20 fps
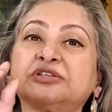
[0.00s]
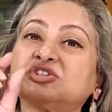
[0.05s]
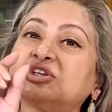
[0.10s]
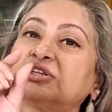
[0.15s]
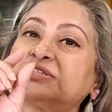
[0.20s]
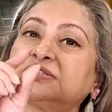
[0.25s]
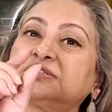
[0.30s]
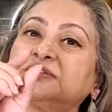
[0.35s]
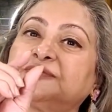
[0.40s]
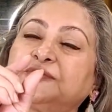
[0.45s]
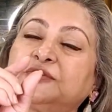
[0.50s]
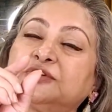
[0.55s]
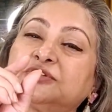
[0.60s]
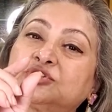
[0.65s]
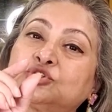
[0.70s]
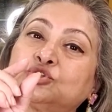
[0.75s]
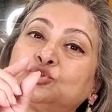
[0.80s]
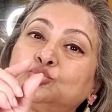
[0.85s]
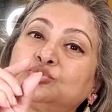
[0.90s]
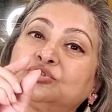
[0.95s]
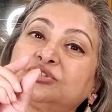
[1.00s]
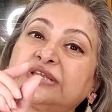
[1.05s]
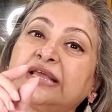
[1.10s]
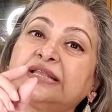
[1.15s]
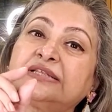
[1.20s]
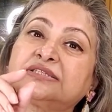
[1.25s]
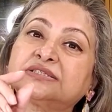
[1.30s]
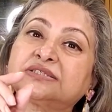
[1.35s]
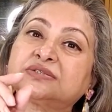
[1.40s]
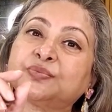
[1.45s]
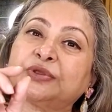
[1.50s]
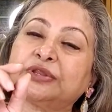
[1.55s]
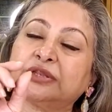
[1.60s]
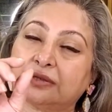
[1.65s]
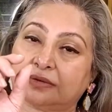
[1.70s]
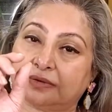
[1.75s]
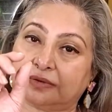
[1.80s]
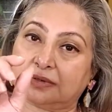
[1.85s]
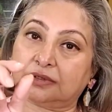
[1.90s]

It's just the first two cells when